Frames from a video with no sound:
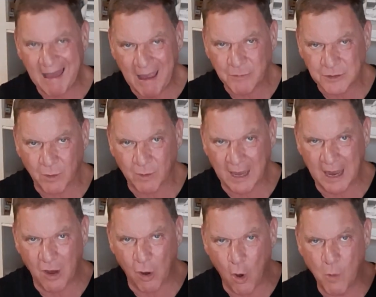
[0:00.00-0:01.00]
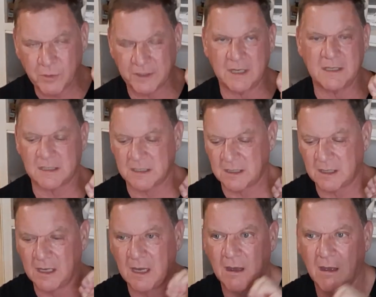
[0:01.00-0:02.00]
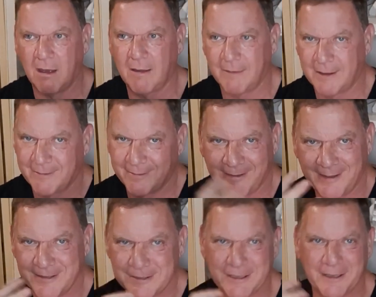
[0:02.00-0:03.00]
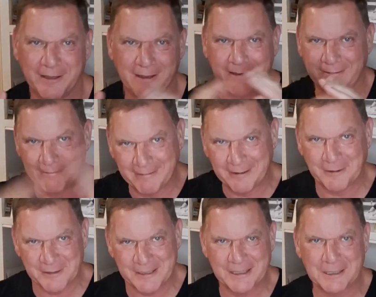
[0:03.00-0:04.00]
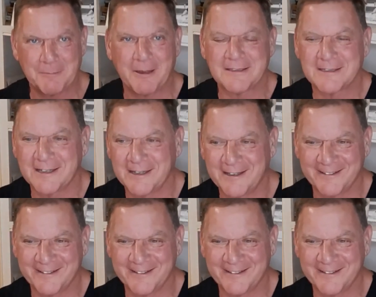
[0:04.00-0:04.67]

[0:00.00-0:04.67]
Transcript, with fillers: I was okay almost instantly. Well, instantly, you know, in six months.